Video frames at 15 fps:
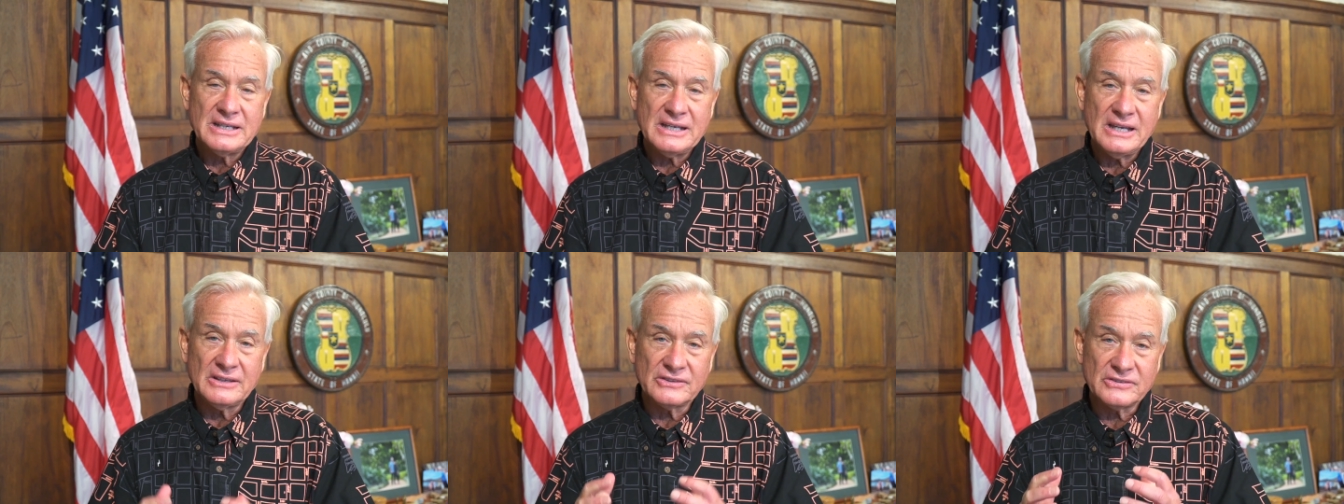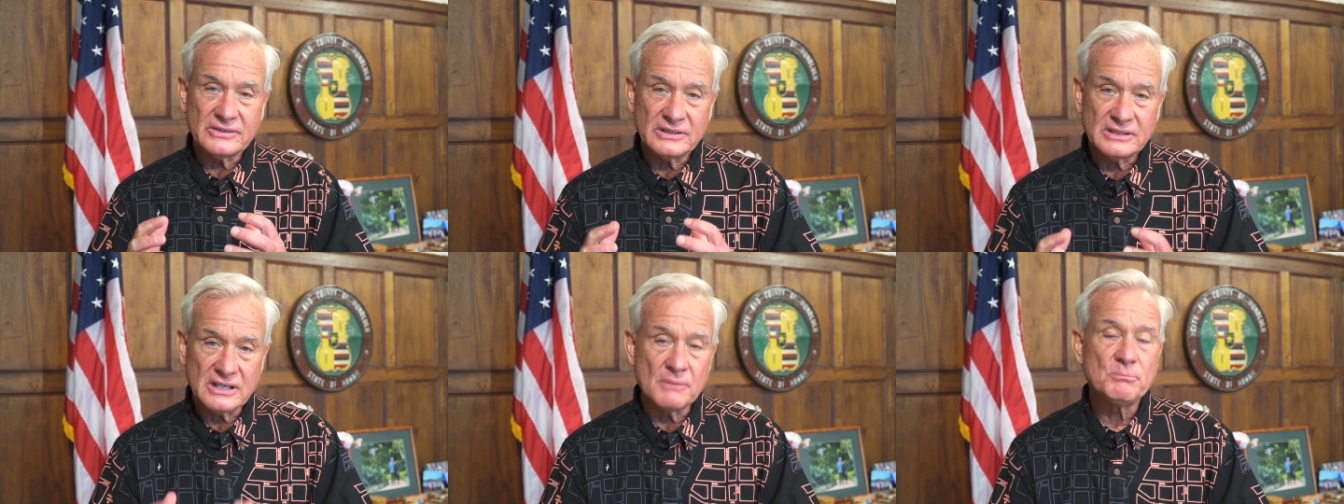It's
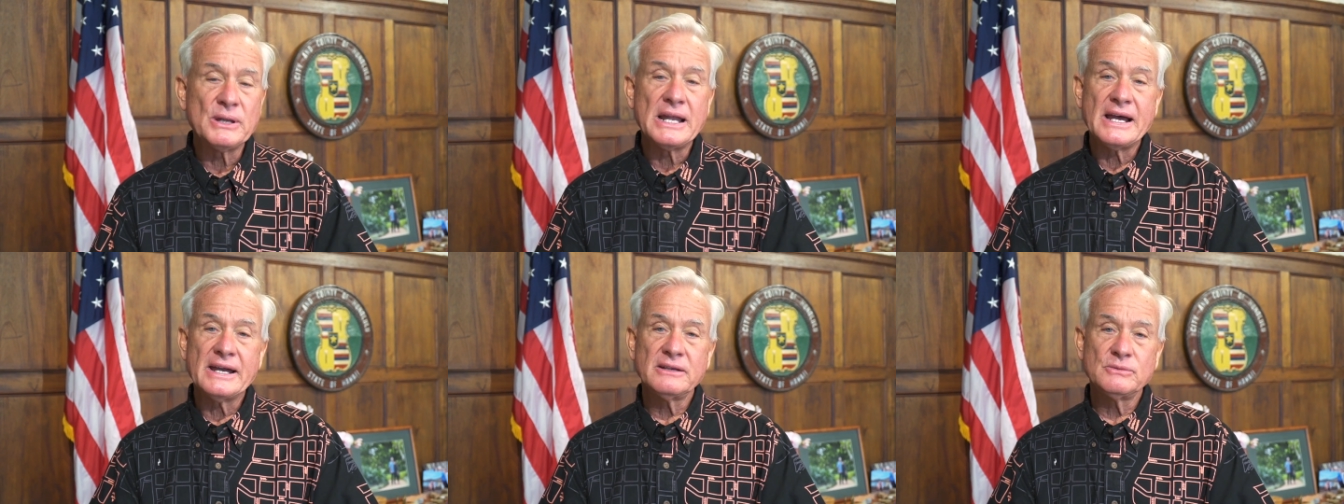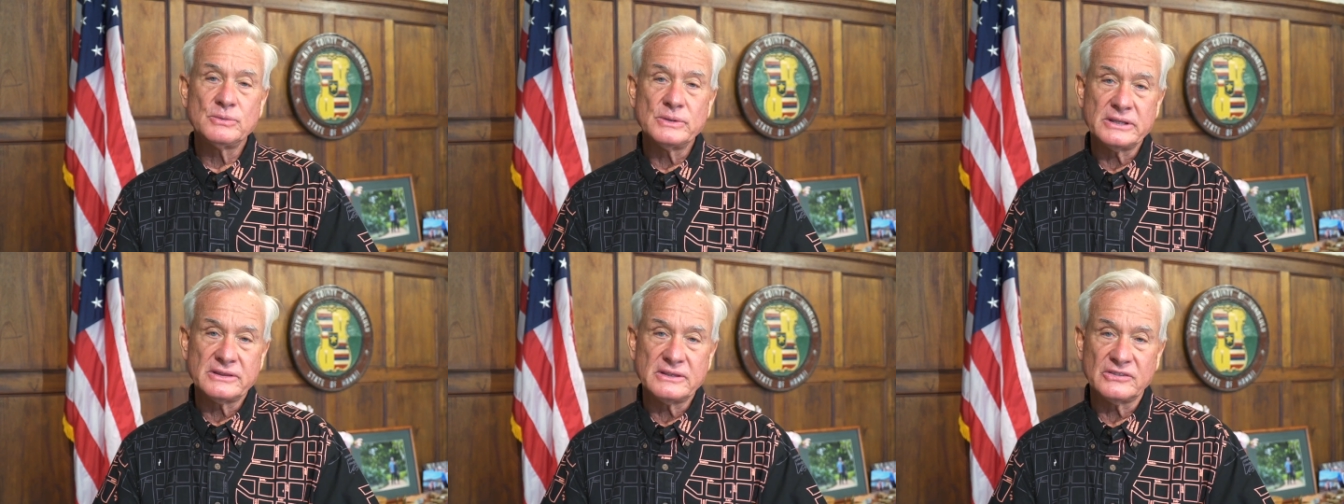complying
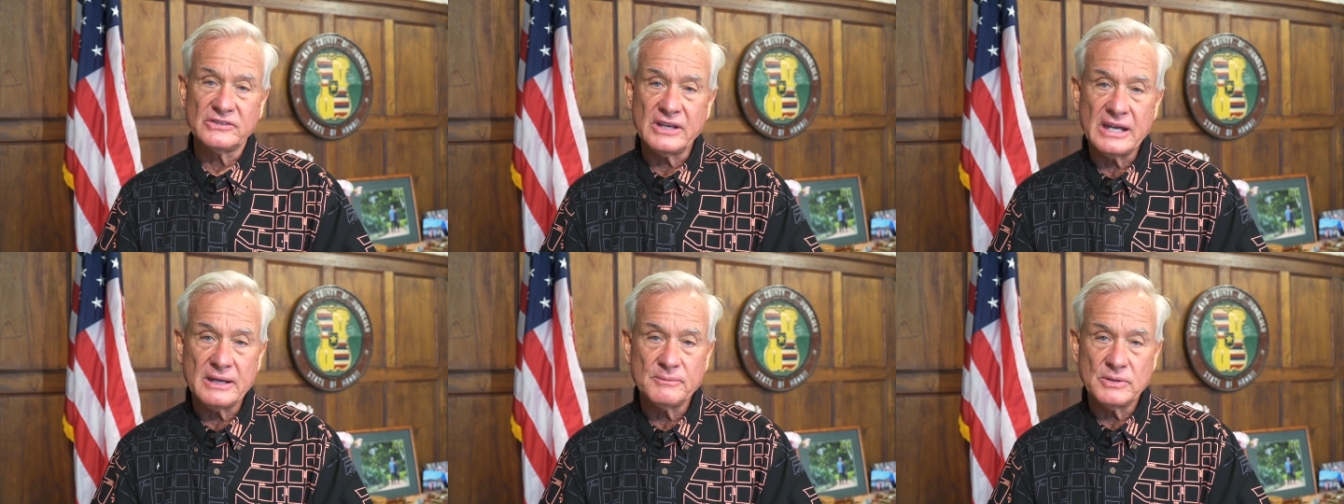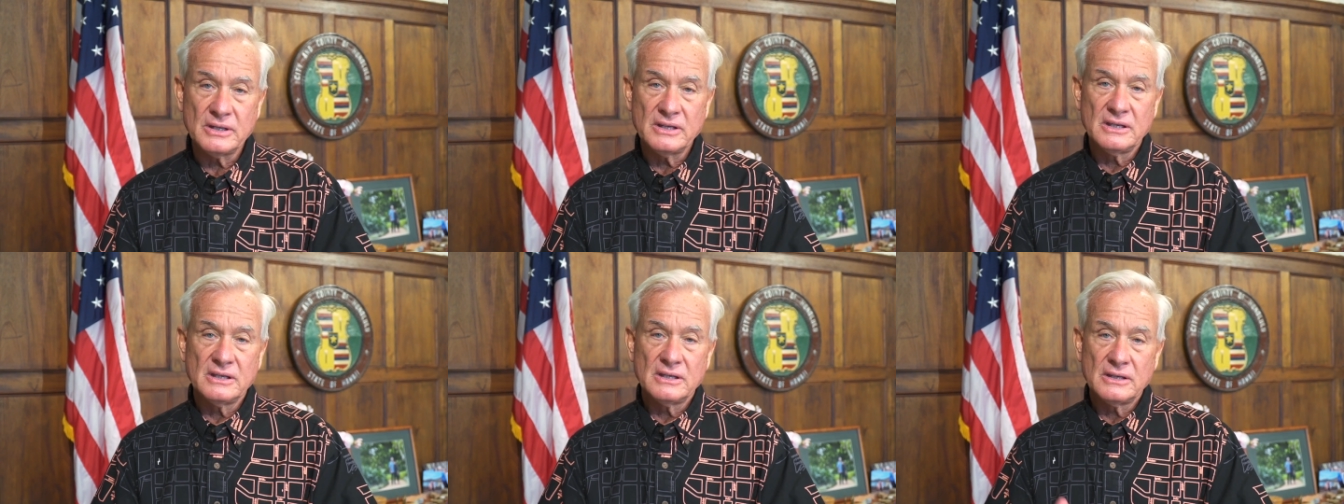with the same
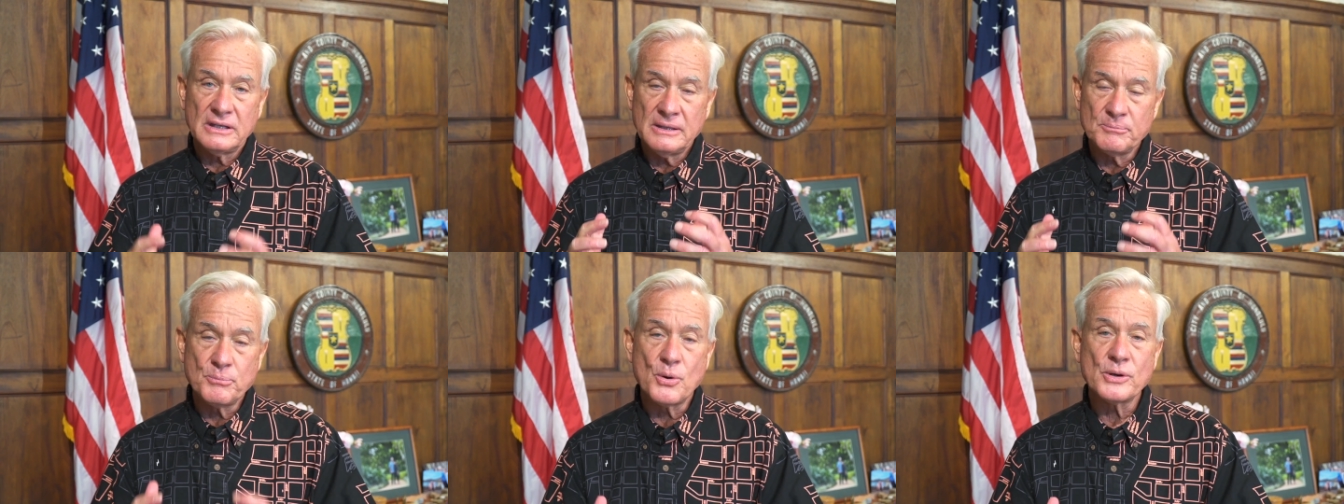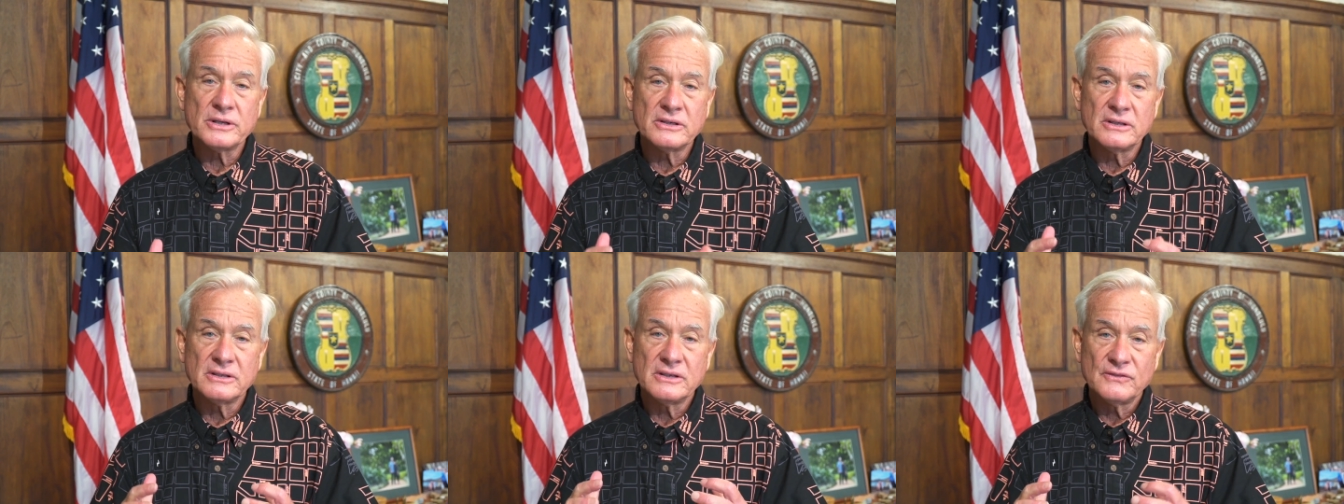
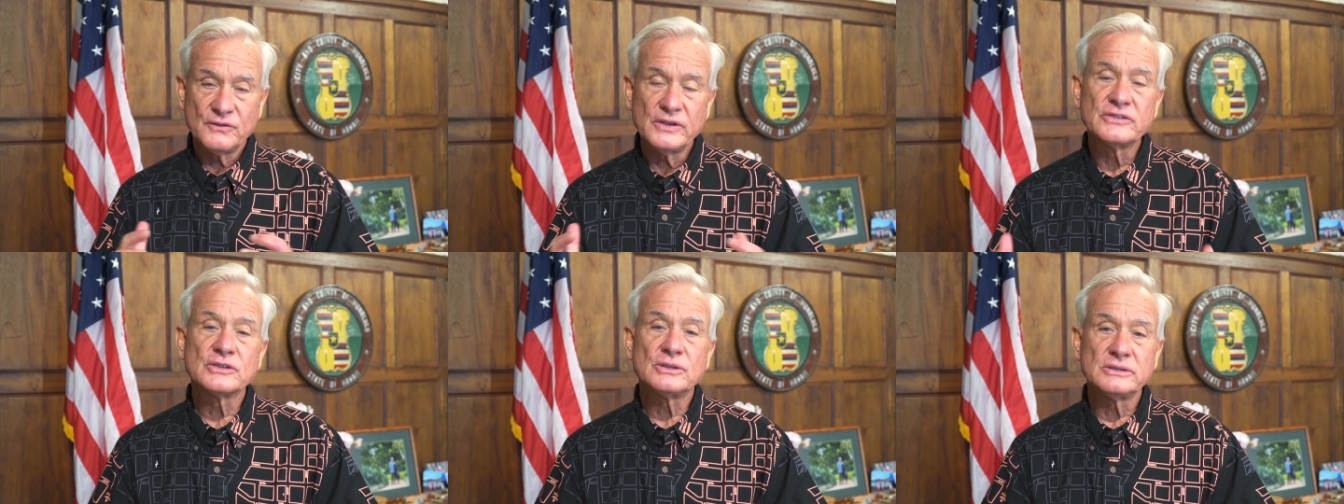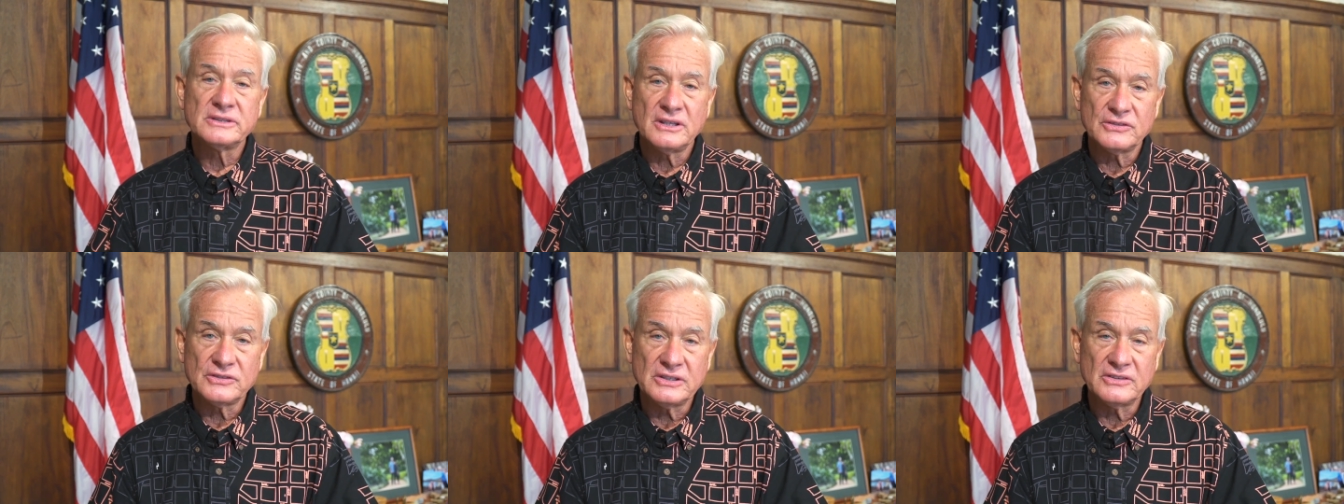important physical
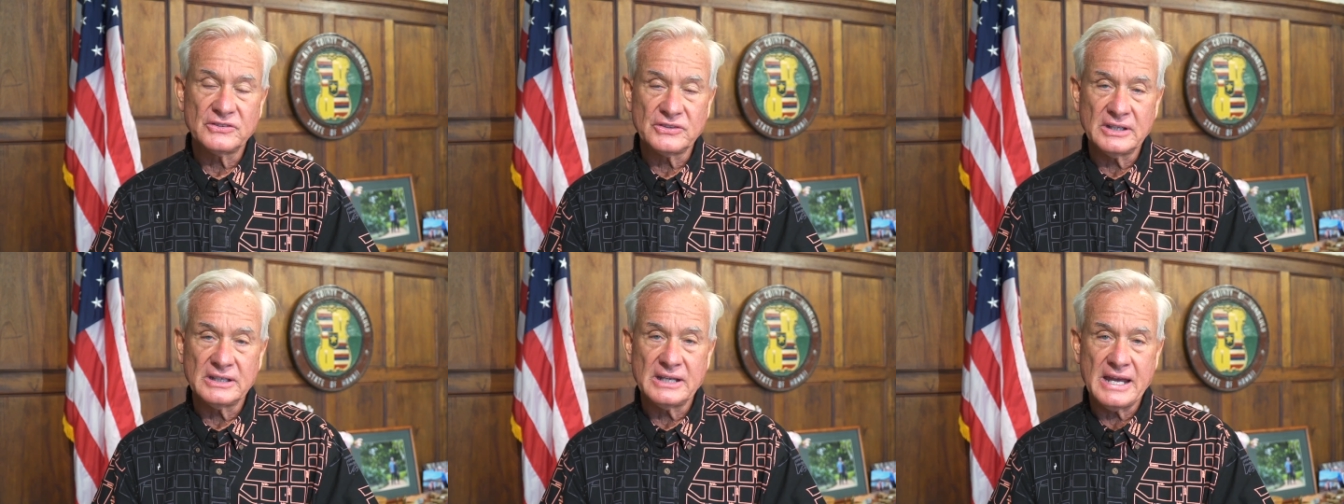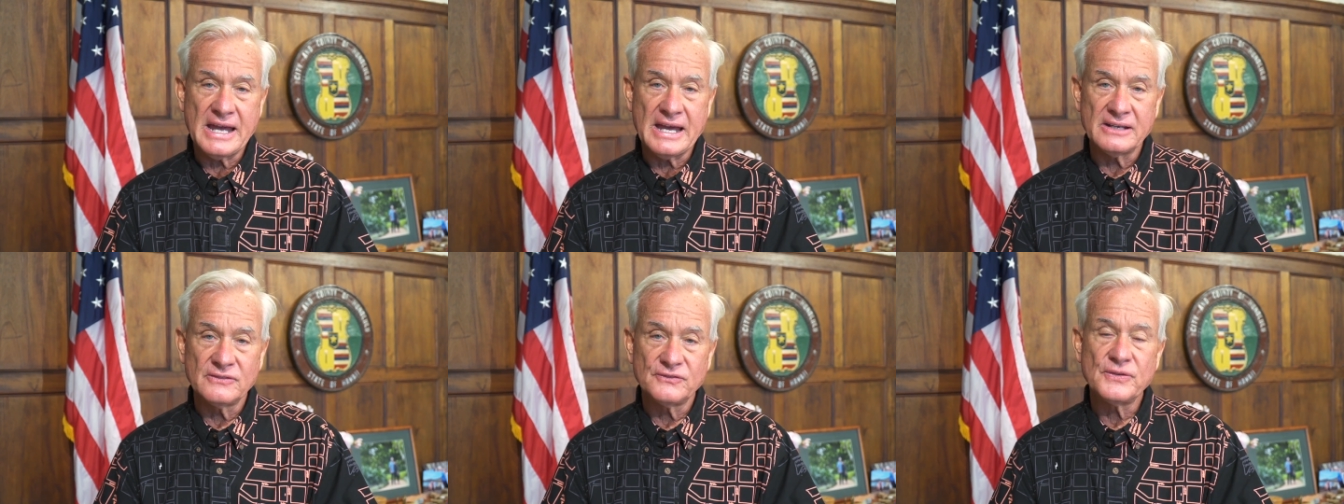distancing
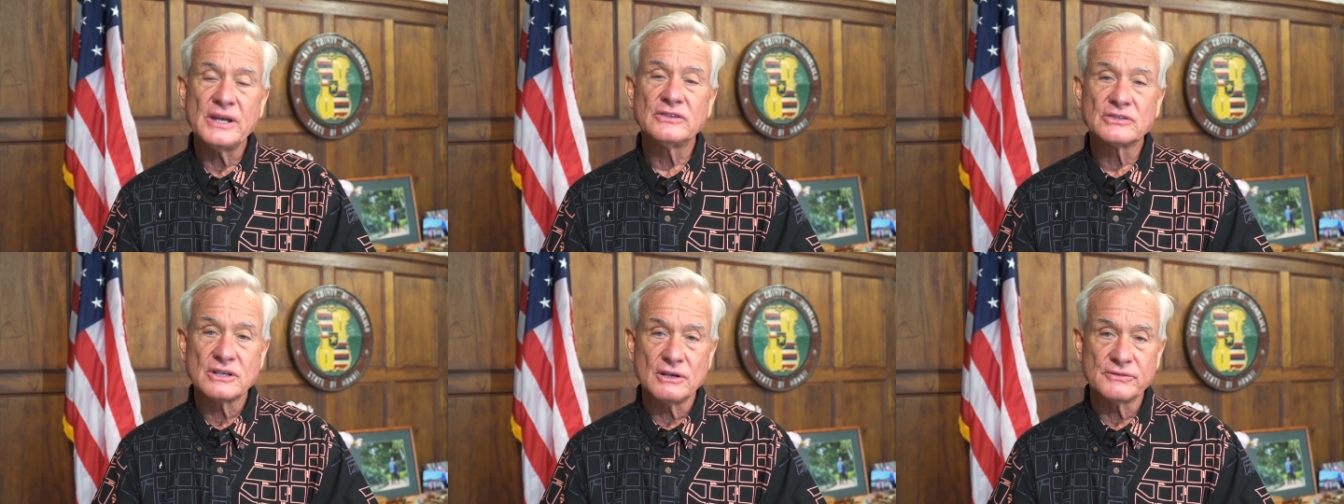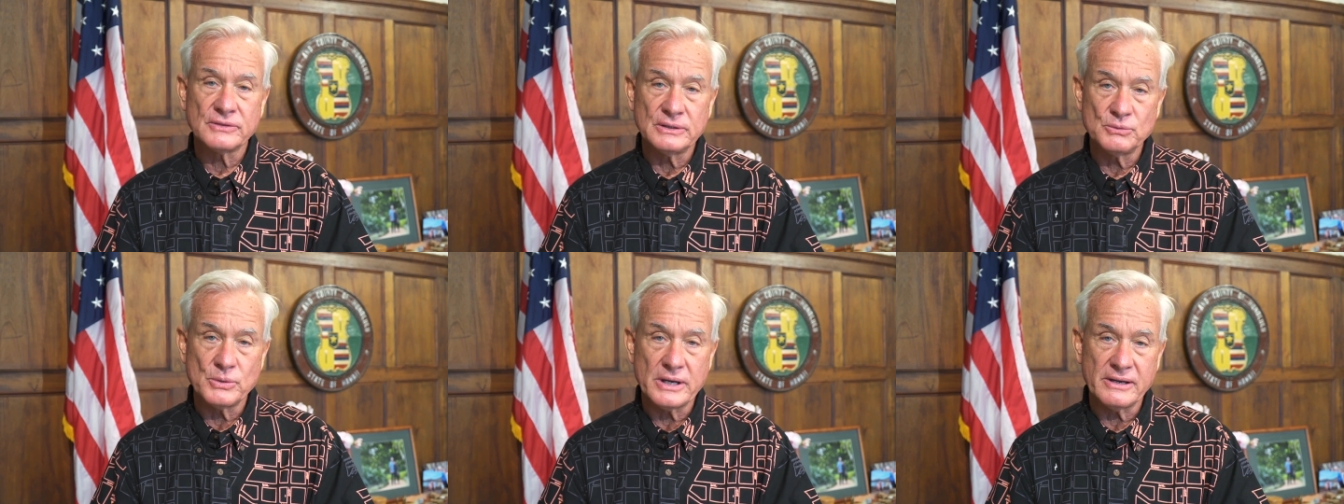and face
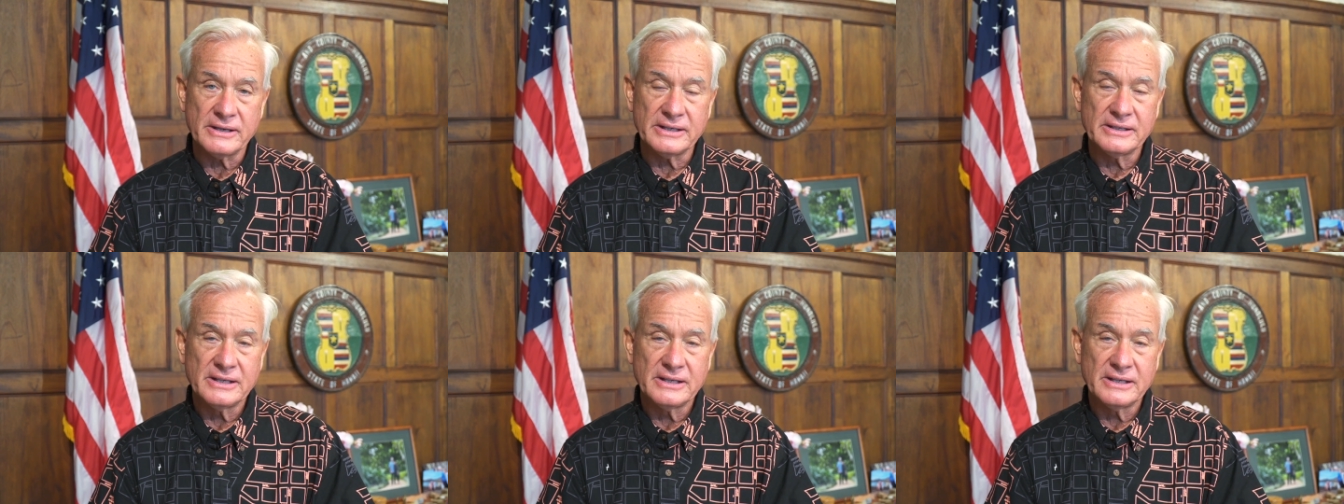covering wearing.